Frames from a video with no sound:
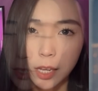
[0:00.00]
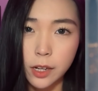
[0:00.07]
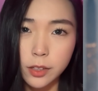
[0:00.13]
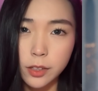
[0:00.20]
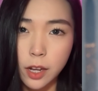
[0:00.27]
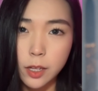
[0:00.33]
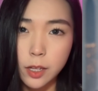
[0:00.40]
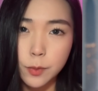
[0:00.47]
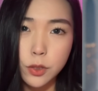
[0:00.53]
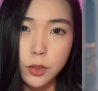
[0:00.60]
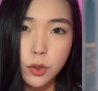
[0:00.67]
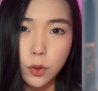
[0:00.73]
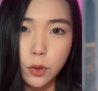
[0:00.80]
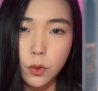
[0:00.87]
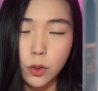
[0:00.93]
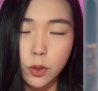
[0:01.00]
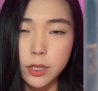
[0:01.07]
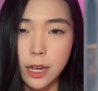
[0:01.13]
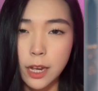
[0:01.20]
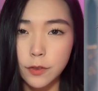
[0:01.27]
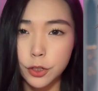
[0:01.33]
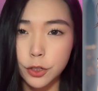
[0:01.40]
And I thought it'd be so cool
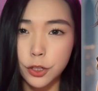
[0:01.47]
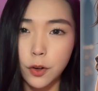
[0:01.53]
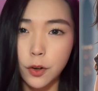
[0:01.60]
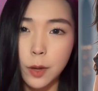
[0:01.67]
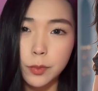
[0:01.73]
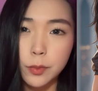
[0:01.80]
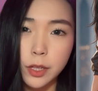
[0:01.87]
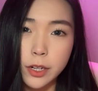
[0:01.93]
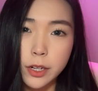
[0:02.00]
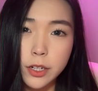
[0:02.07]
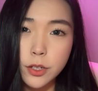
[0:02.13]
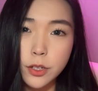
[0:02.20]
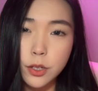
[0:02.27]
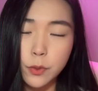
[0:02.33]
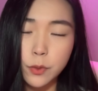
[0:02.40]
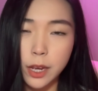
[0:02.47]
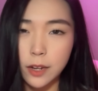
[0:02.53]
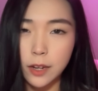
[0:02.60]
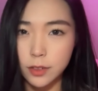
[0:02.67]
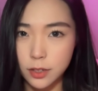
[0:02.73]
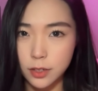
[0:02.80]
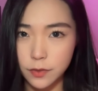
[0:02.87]
to have her show up there, so we
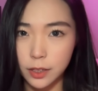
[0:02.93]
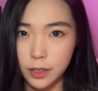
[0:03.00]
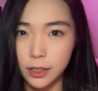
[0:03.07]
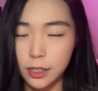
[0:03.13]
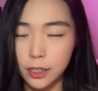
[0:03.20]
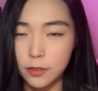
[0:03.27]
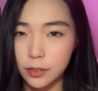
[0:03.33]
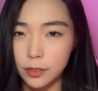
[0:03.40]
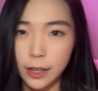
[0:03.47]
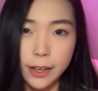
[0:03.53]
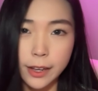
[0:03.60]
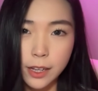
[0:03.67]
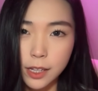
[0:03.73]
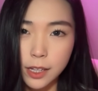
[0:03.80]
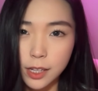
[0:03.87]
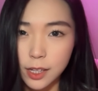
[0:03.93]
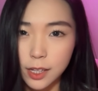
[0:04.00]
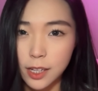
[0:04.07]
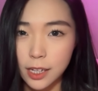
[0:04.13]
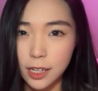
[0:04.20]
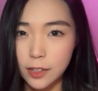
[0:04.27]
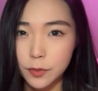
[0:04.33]
have this feeling of like
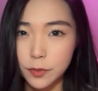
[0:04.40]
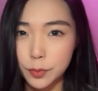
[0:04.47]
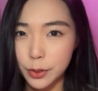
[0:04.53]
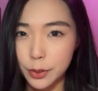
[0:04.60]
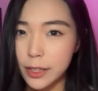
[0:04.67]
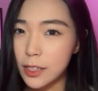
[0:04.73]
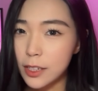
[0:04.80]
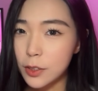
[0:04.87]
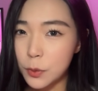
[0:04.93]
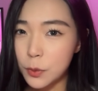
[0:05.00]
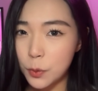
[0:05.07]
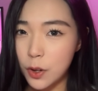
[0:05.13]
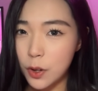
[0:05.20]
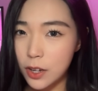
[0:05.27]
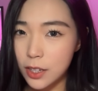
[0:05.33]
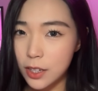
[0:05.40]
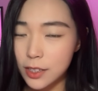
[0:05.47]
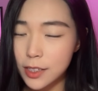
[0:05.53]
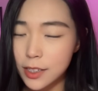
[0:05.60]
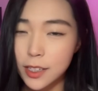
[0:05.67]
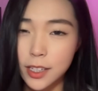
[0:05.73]
kind of breaking the wall.